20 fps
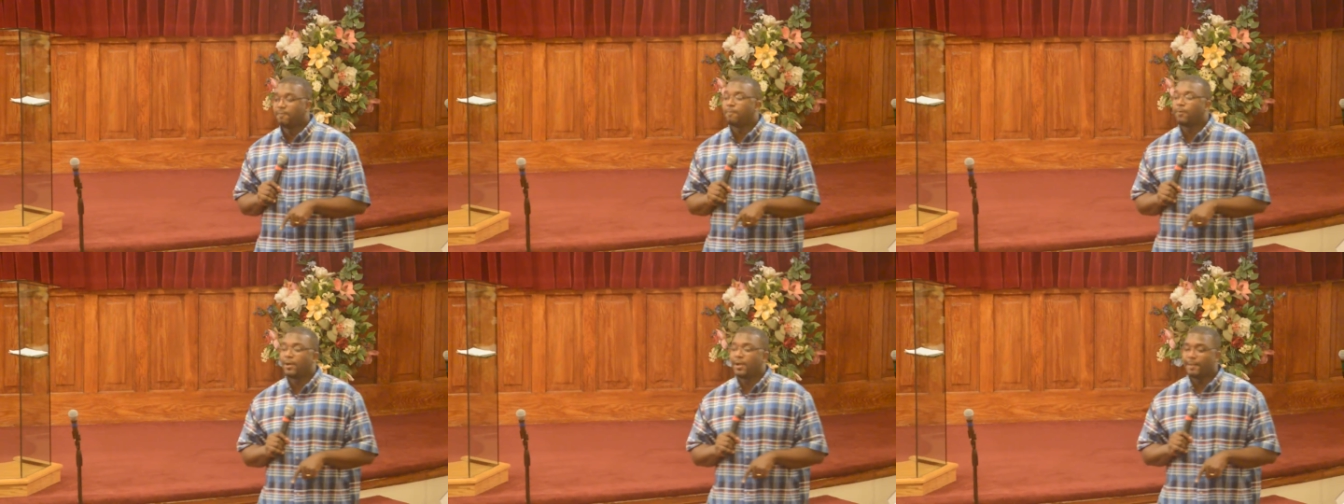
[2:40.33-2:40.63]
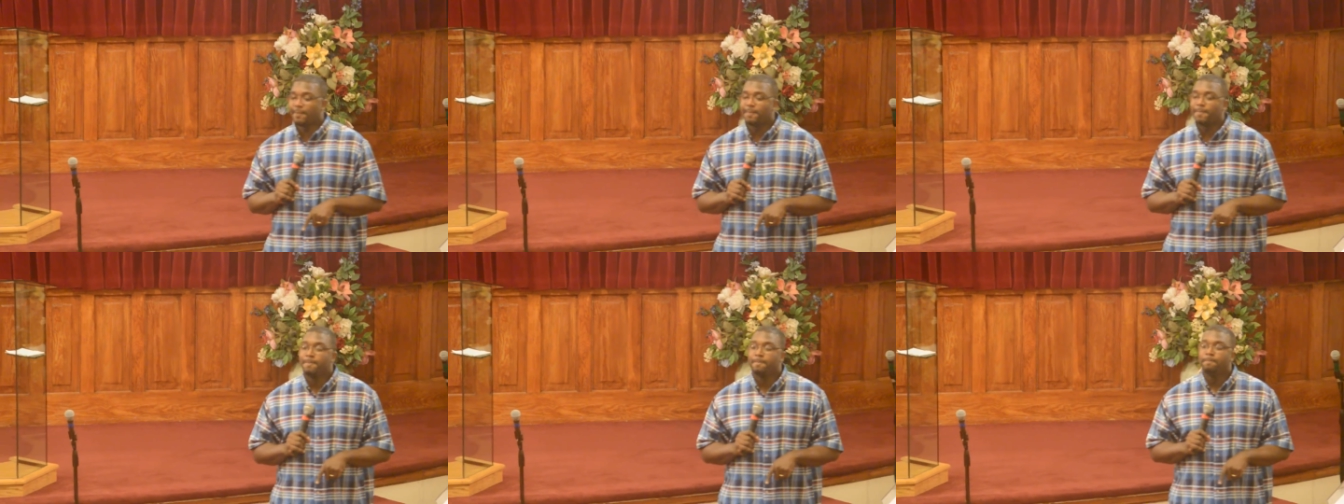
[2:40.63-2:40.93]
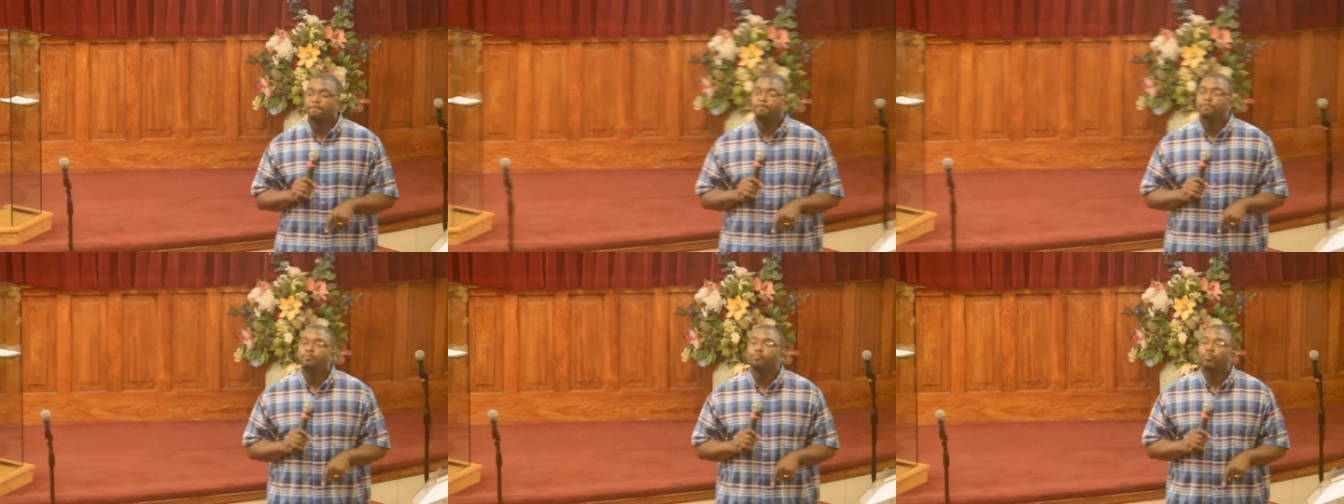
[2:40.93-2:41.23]
right?
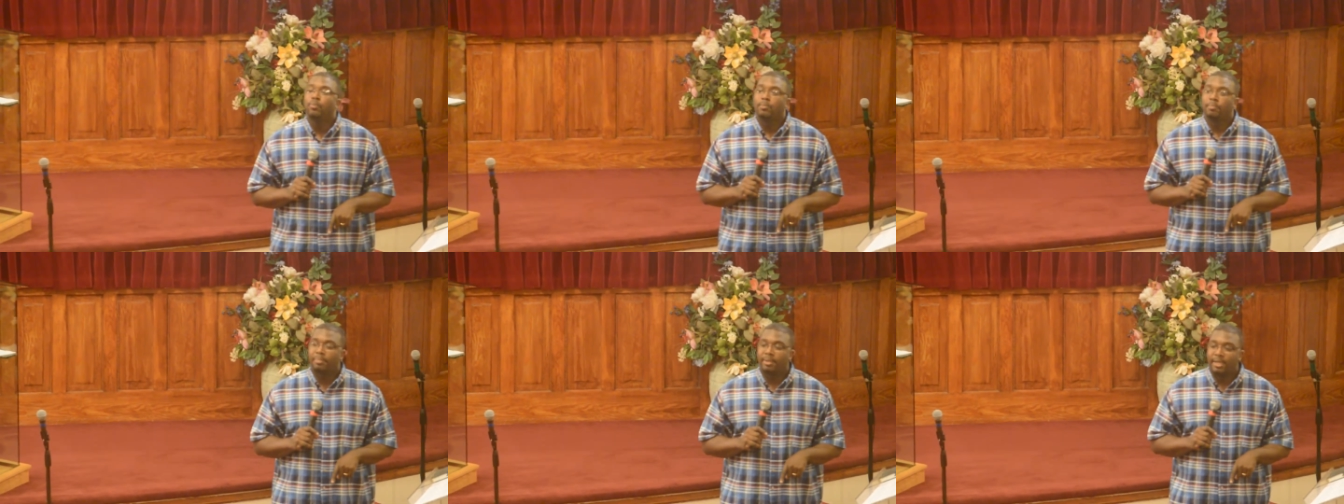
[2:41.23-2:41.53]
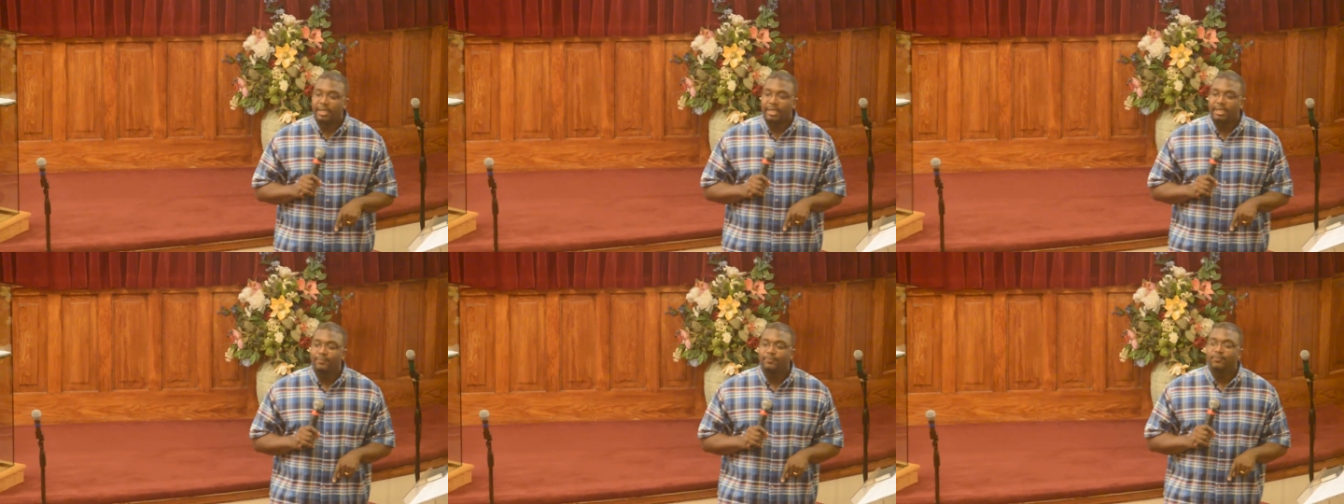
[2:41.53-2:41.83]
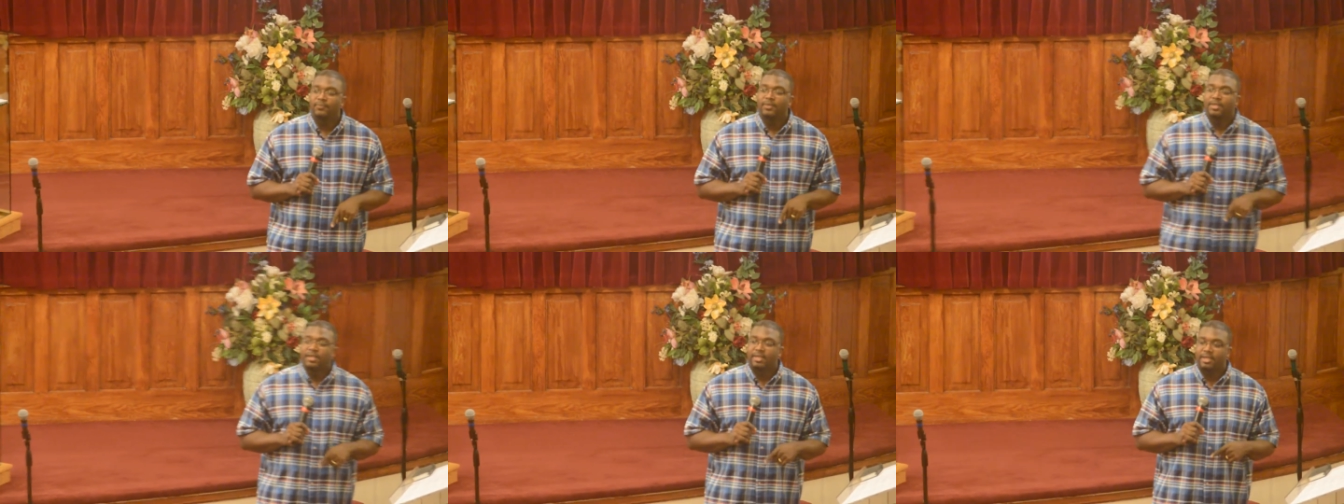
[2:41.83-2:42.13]
But
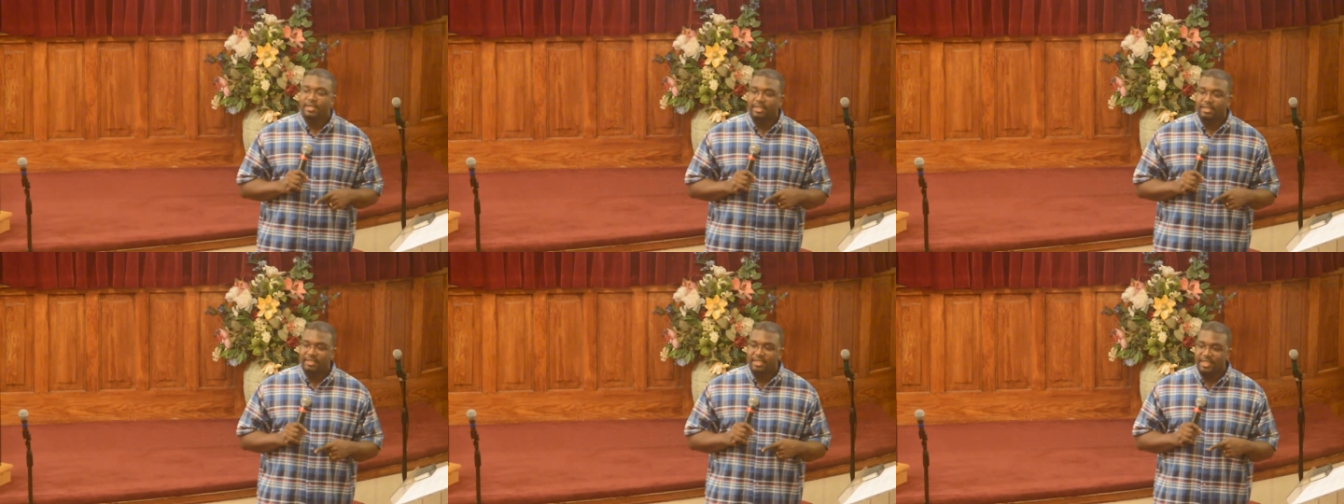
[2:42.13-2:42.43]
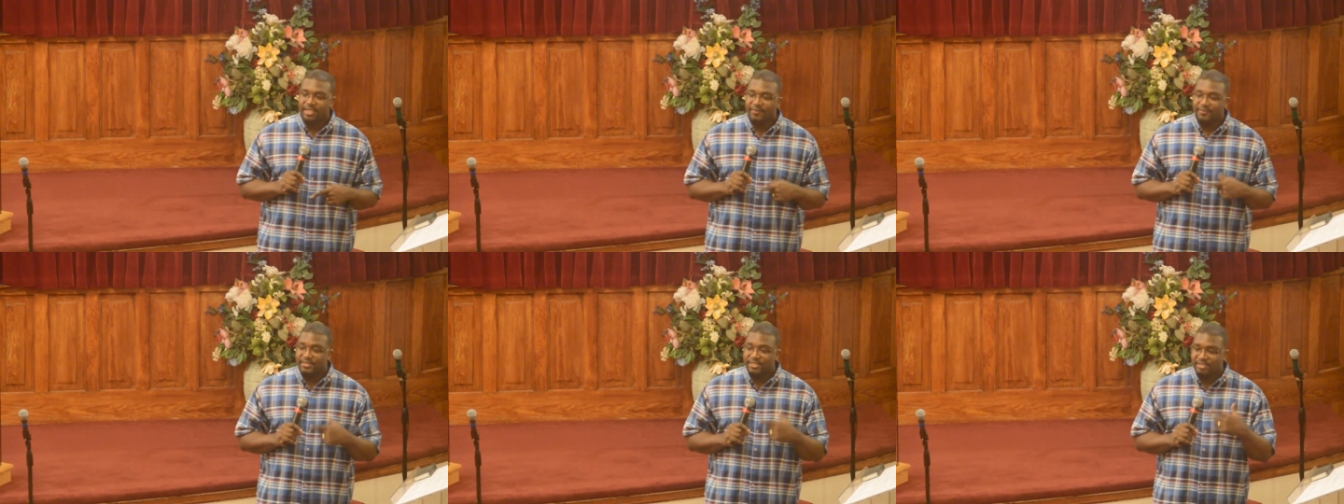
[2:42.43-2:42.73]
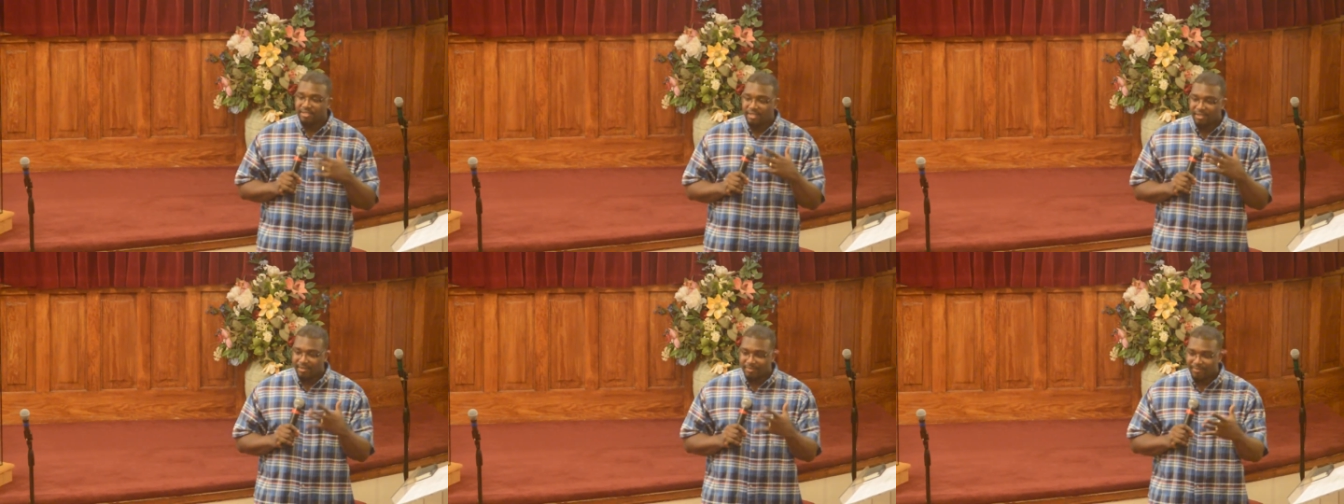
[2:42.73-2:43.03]
it gives
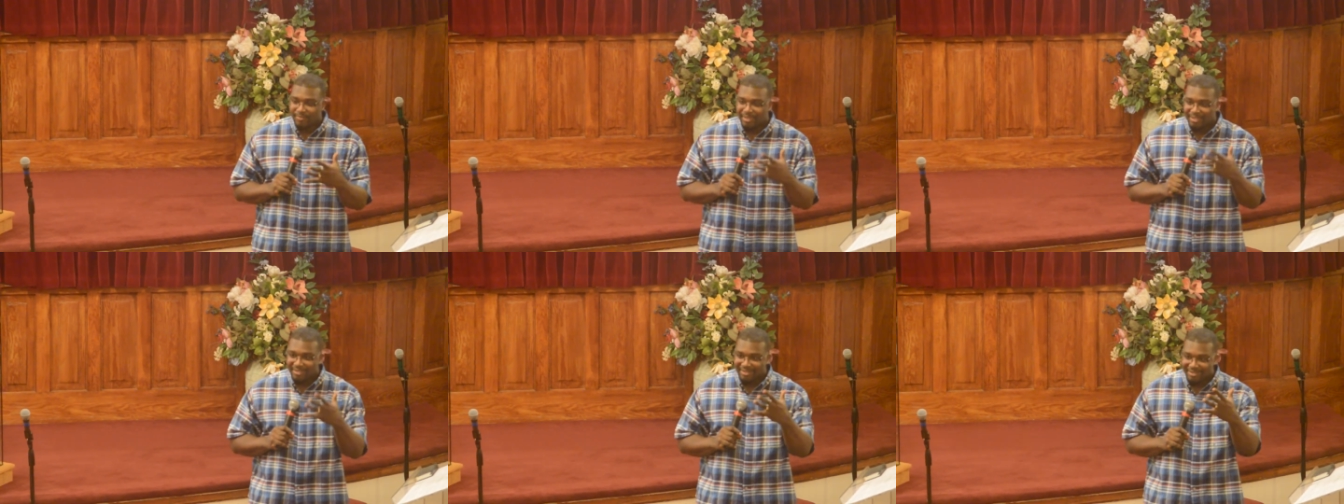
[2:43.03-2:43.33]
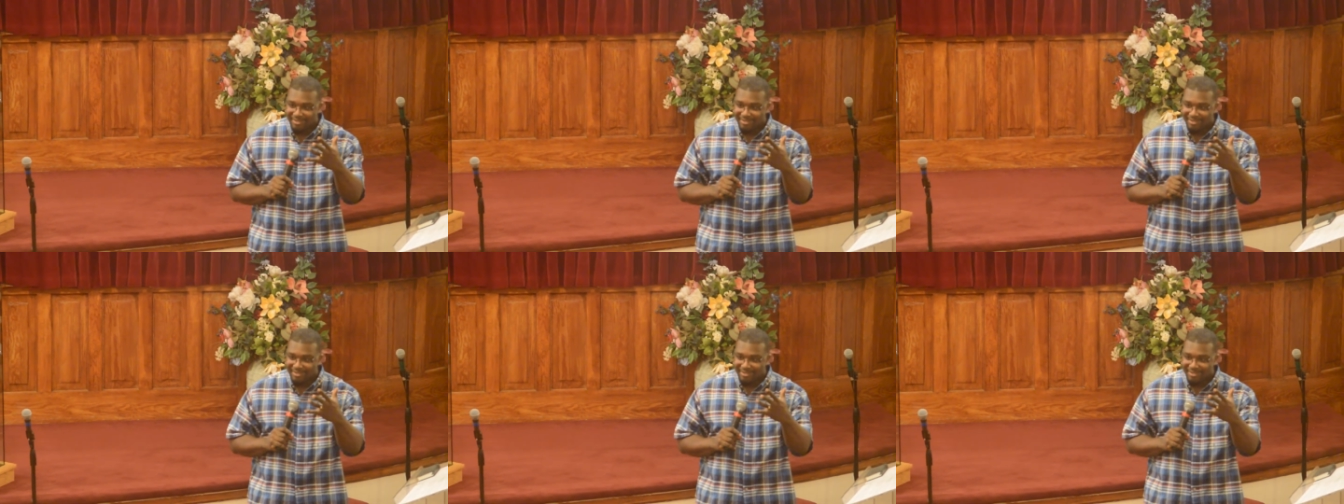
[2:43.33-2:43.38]
some,